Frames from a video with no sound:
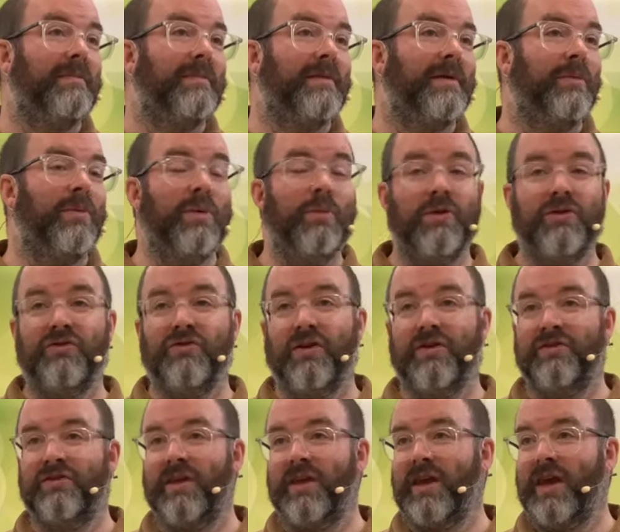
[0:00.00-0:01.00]
And when we're
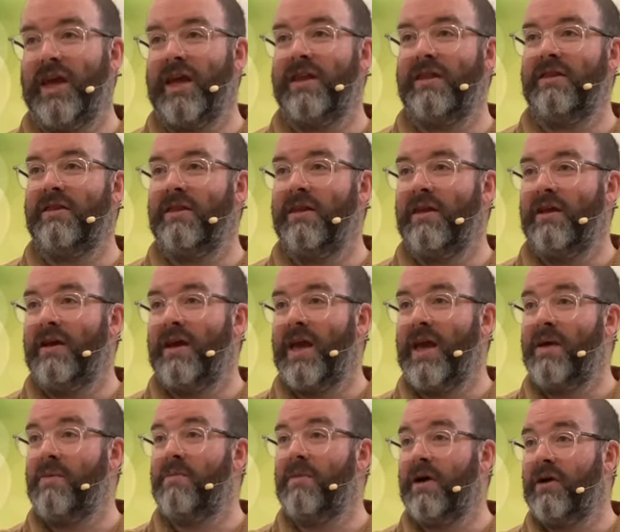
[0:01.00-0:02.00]
trusting in
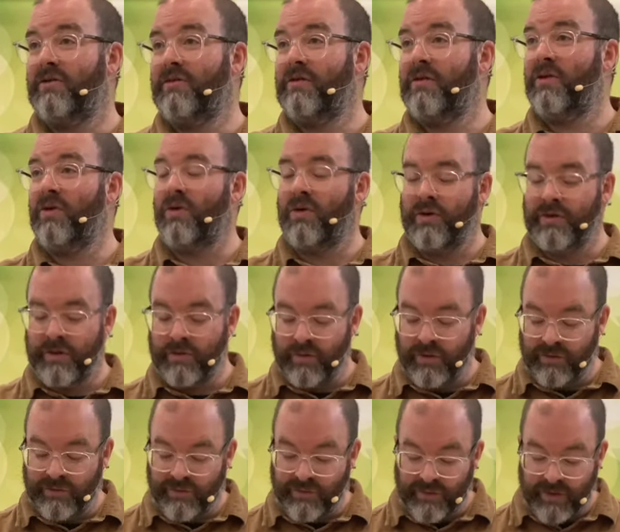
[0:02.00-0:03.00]
Him as Lord, there
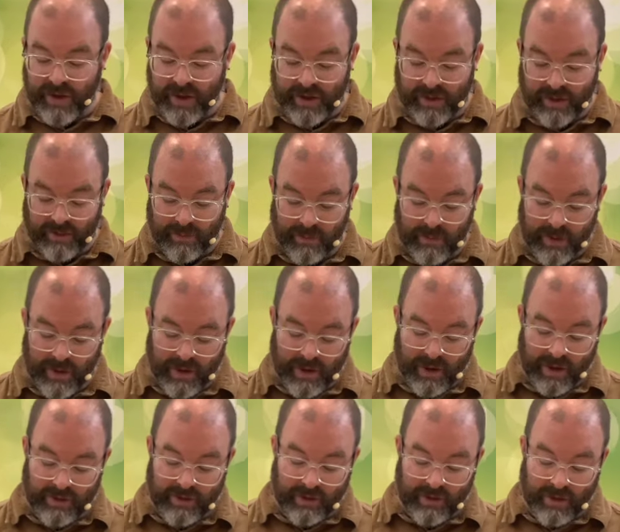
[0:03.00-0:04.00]
is freedom
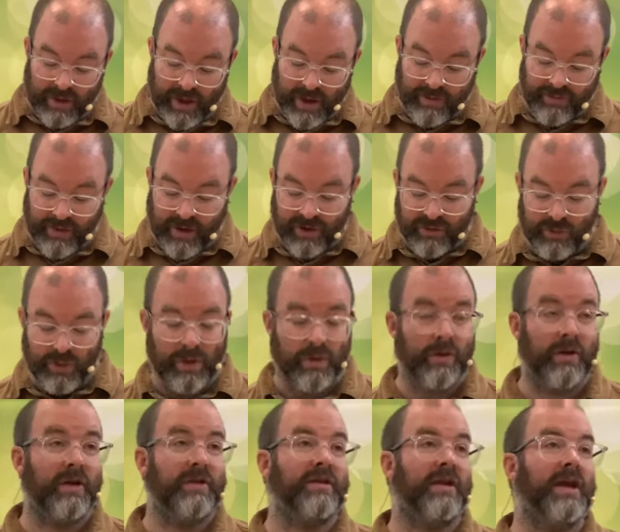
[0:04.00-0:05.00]
to live as we
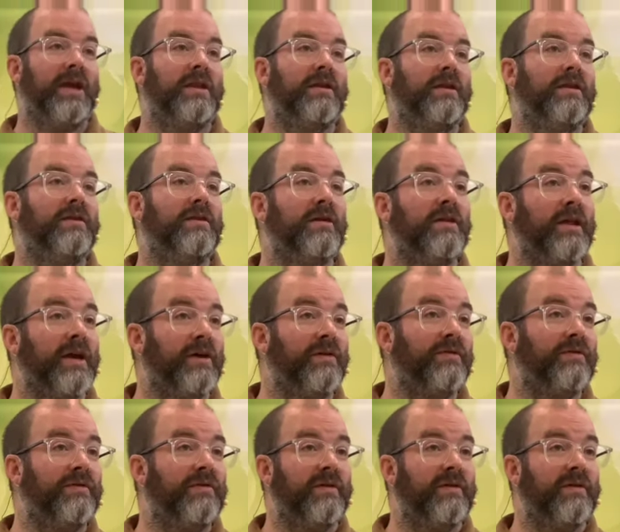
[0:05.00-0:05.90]
were intended to live.